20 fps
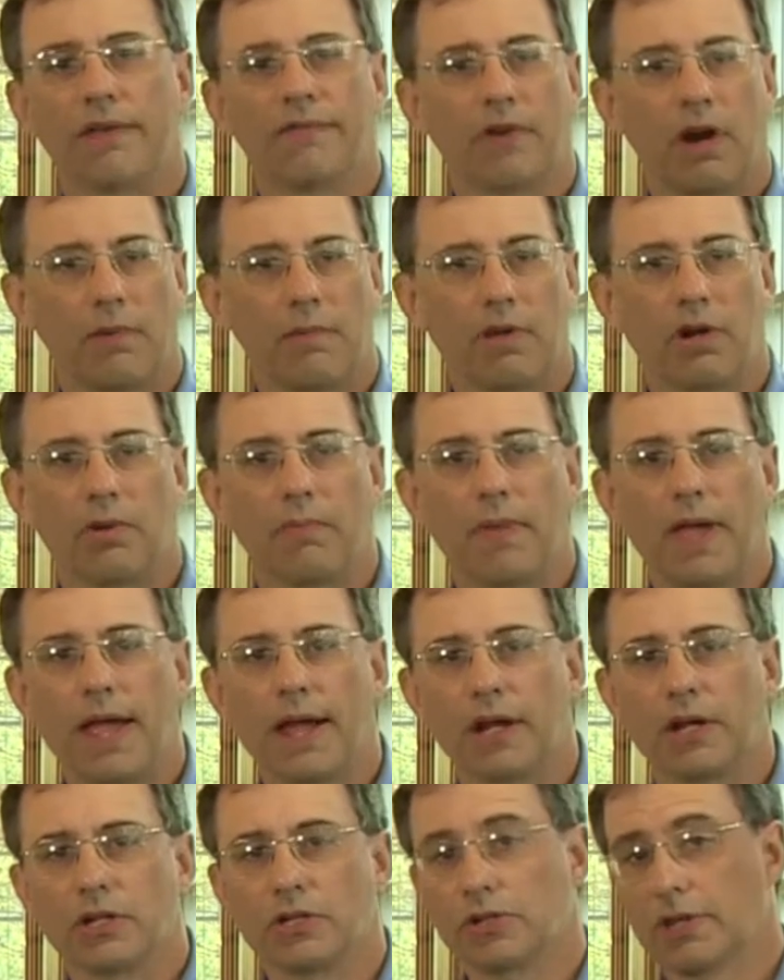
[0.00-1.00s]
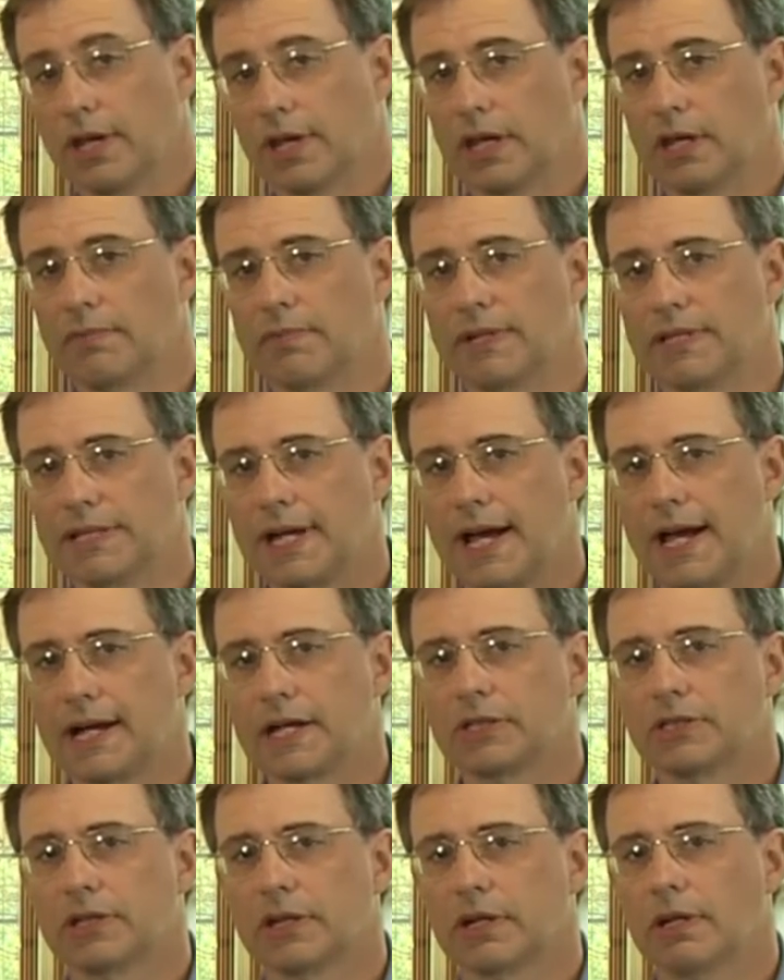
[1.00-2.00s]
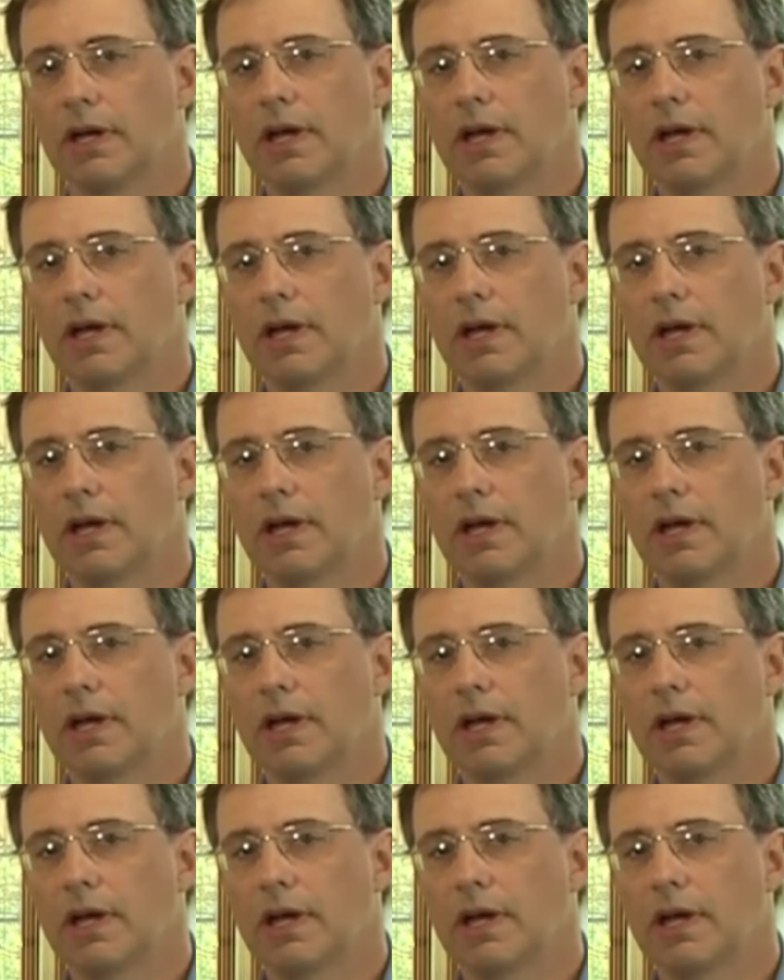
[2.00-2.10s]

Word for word: environmental baggage. They can be toxic,